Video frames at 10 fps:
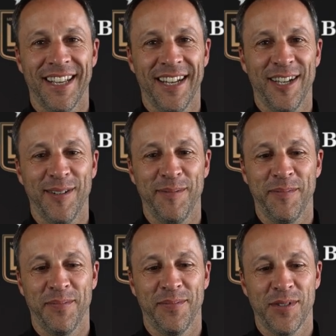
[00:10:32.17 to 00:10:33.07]
Um,
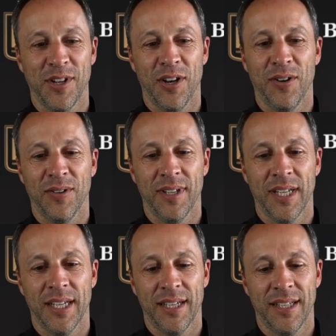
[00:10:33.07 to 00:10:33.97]
so
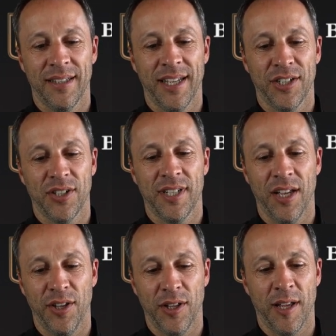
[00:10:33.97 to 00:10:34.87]
that should
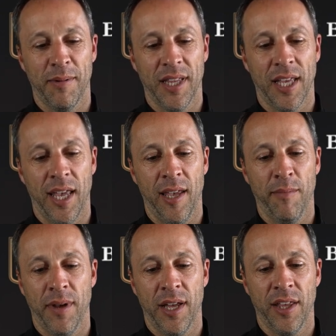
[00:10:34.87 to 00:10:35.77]
tell you a lot about the
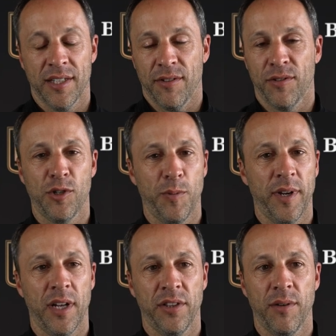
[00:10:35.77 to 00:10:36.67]
game. I think it's a super
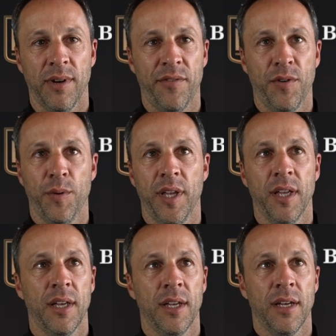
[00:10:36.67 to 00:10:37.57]
healthy rivalry.
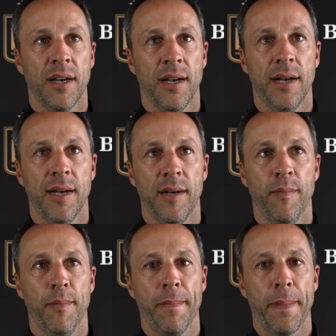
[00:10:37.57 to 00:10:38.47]
Um,